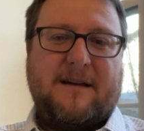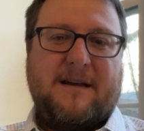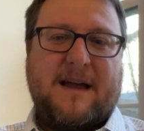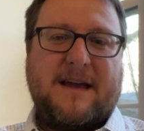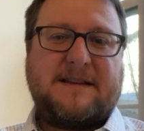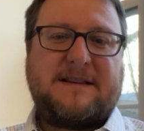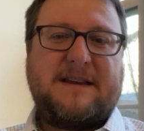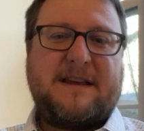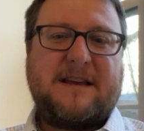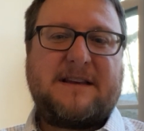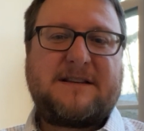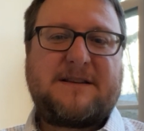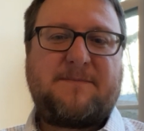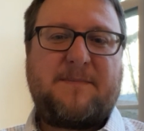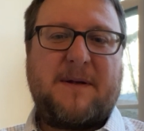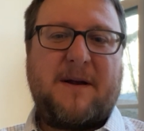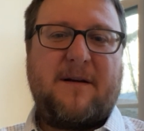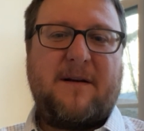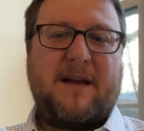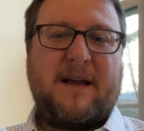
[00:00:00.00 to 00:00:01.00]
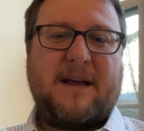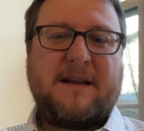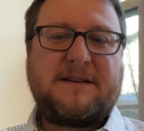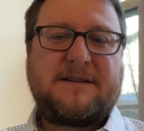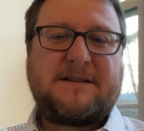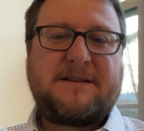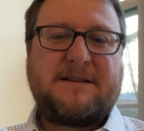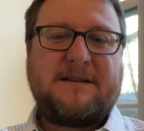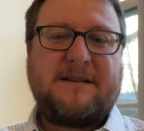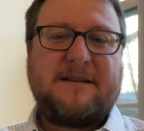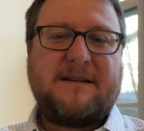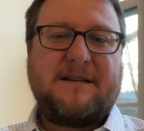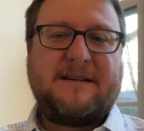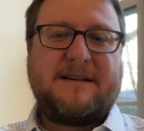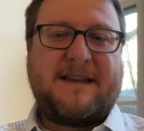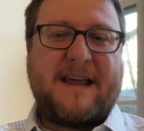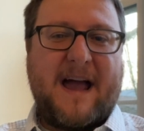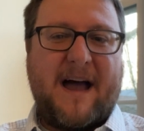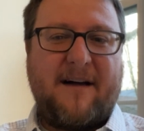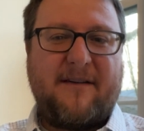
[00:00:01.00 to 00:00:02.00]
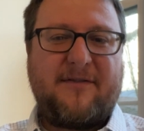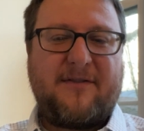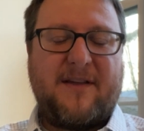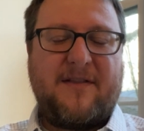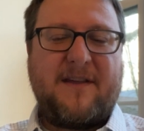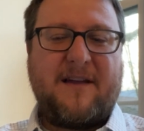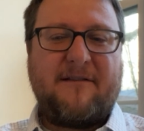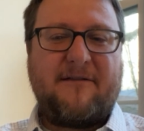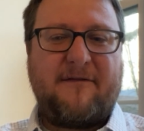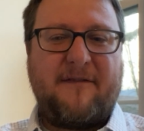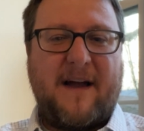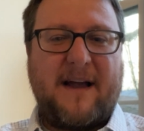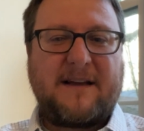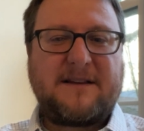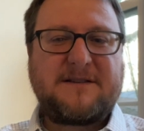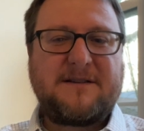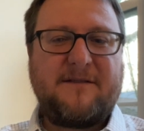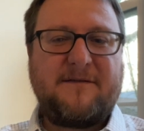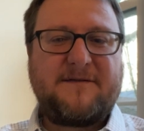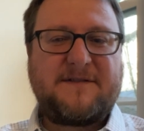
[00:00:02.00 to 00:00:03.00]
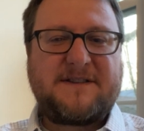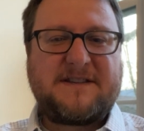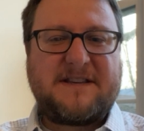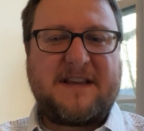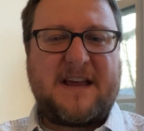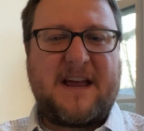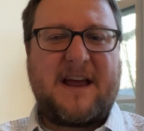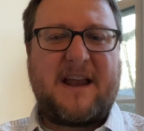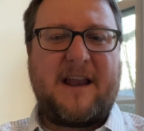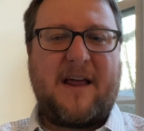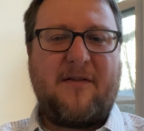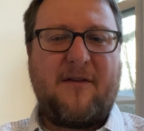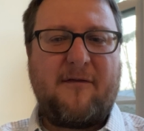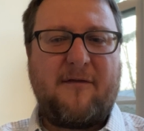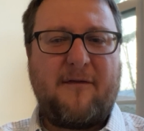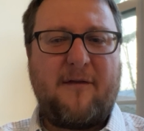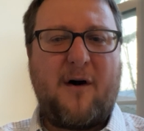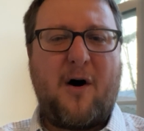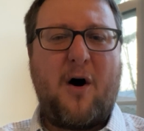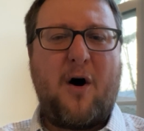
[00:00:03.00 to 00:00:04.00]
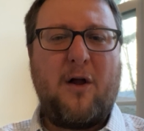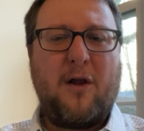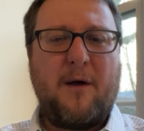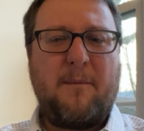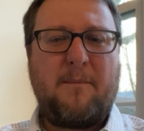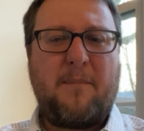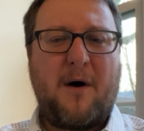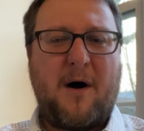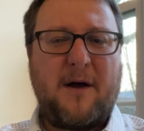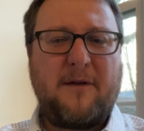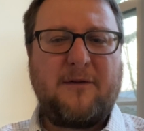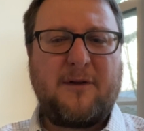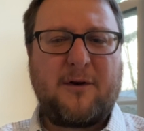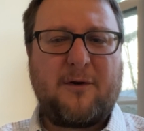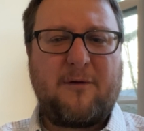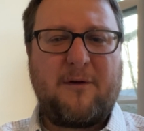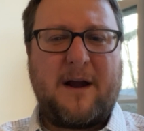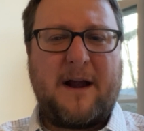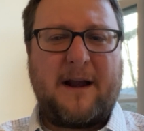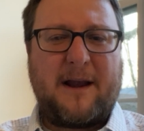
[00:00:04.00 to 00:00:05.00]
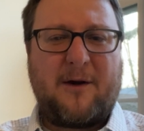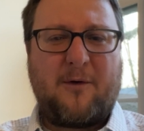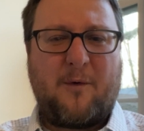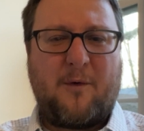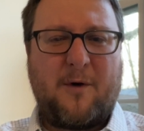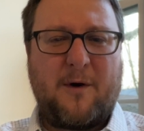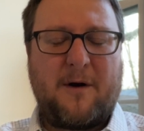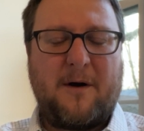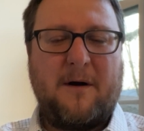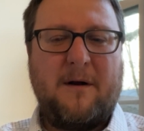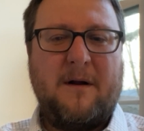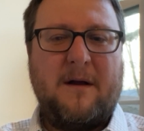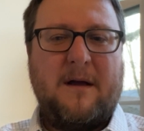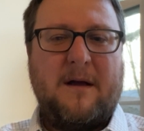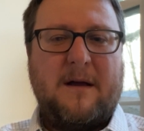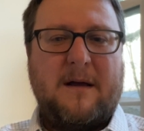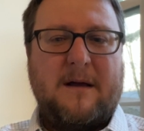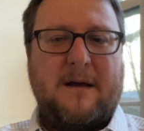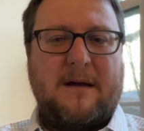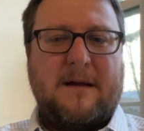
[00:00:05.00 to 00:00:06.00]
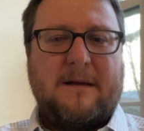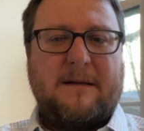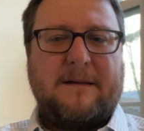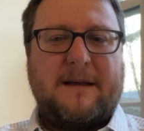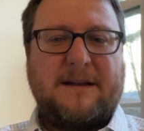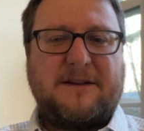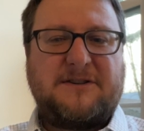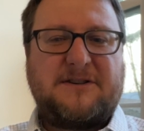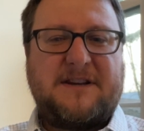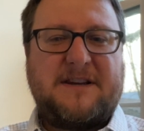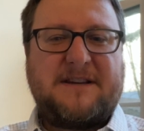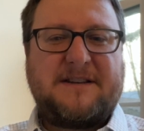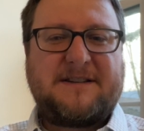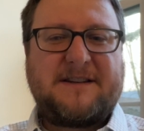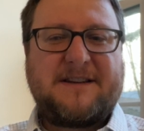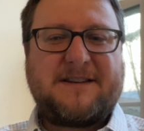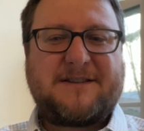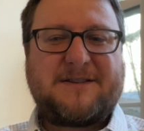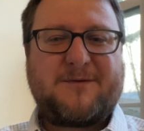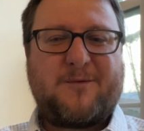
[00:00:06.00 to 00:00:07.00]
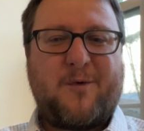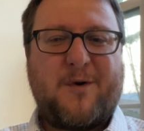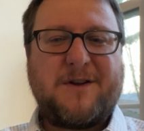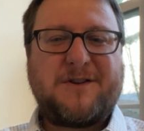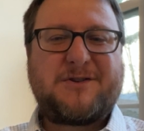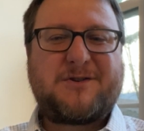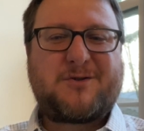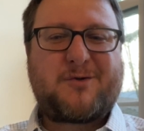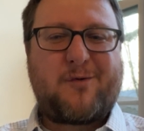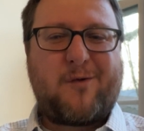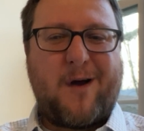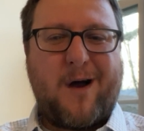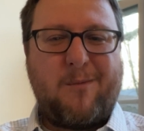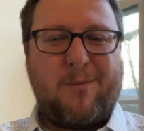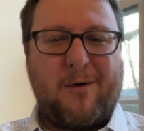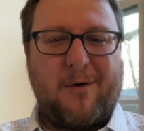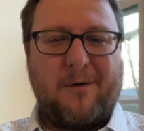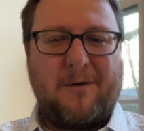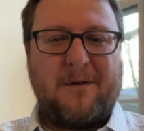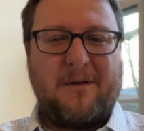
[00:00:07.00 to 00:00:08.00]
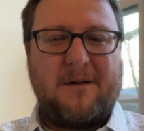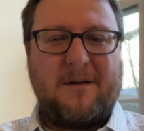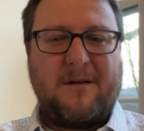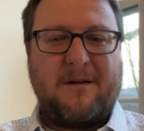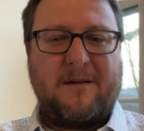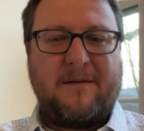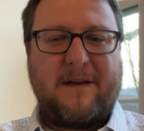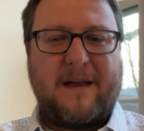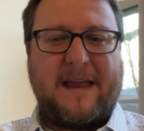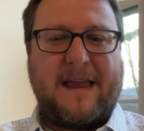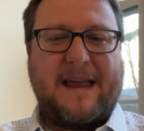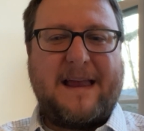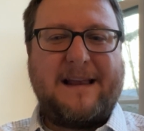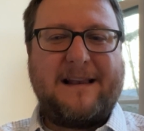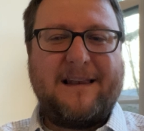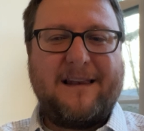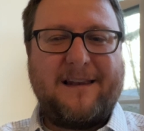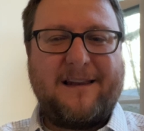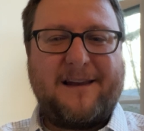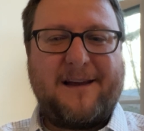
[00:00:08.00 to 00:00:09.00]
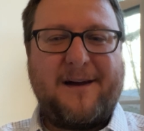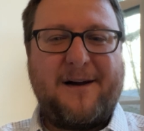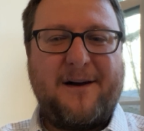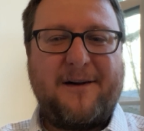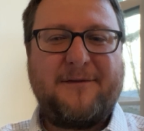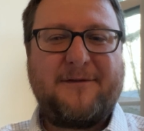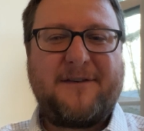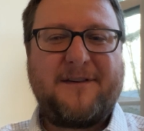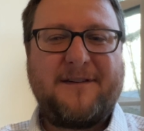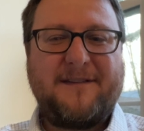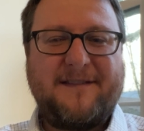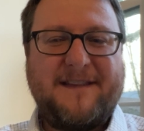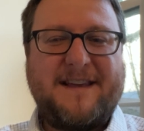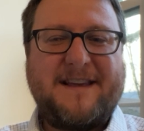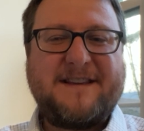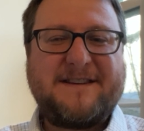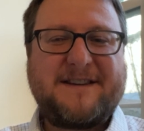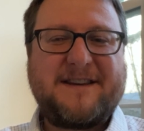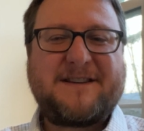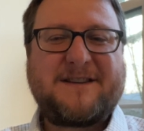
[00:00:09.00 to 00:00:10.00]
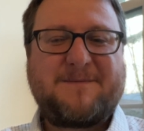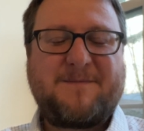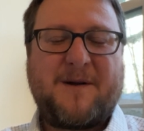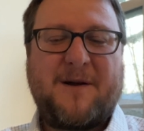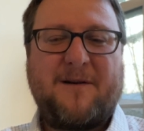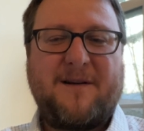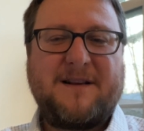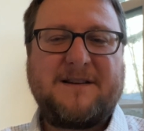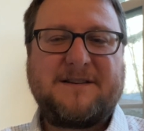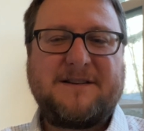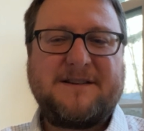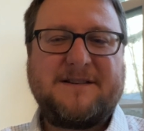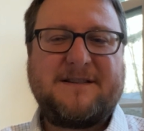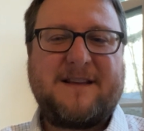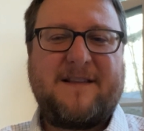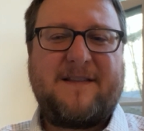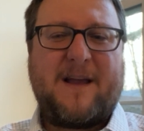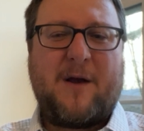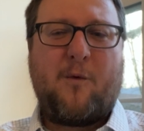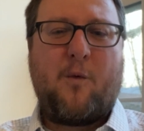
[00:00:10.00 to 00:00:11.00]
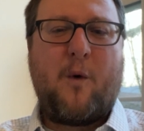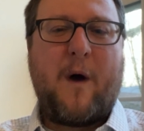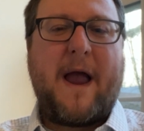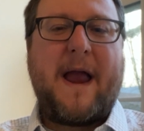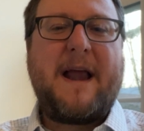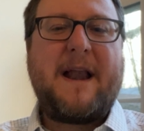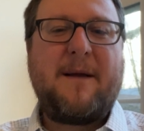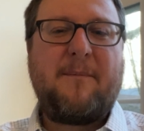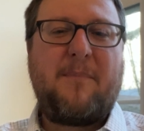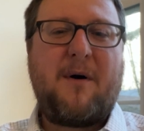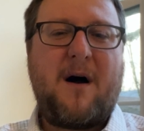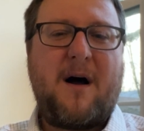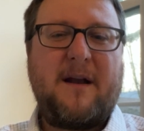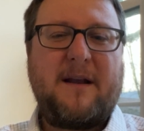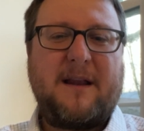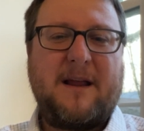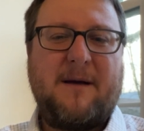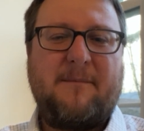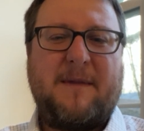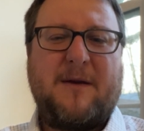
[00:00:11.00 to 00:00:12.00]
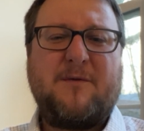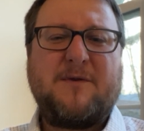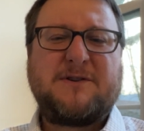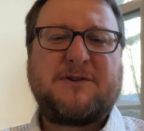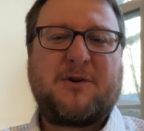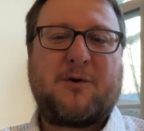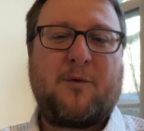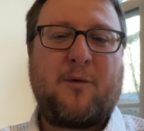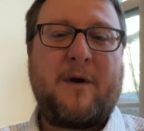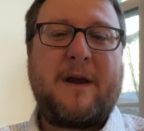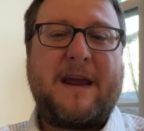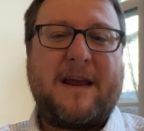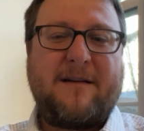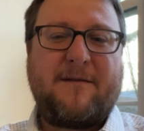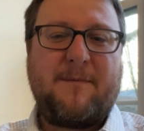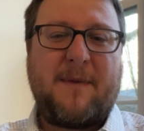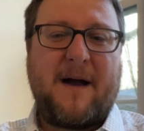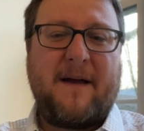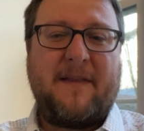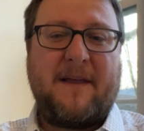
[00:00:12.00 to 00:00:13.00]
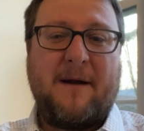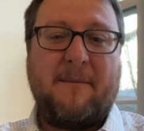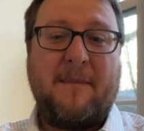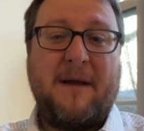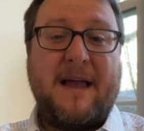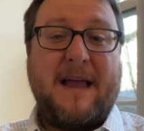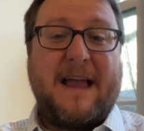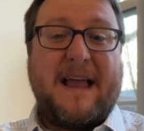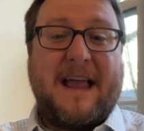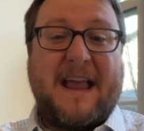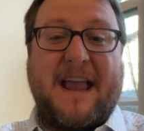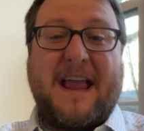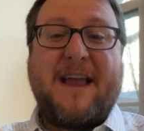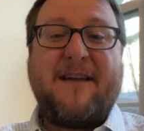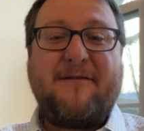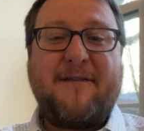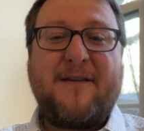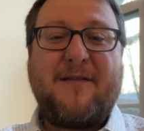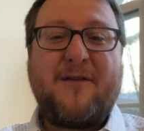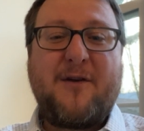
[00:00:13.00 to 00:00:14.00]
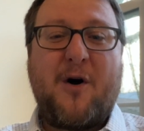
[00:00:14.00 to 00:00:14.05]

as he experienced death and the effects of sin and the fall upon the created order, that Jesus was troubled, that he lived these experiences, that they weighed upon him. He was grieved by them, even